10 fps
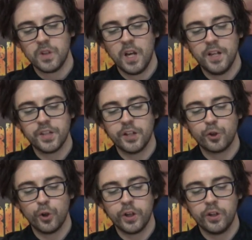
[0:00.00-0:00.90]
is that
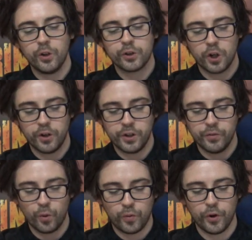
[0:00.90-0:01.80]
during your turn you
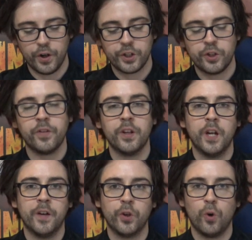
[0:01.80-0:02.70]
roll for initiative, then you
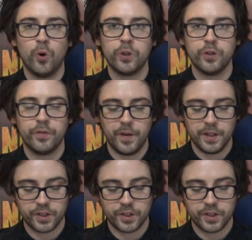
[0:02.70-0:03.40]
have the order phase.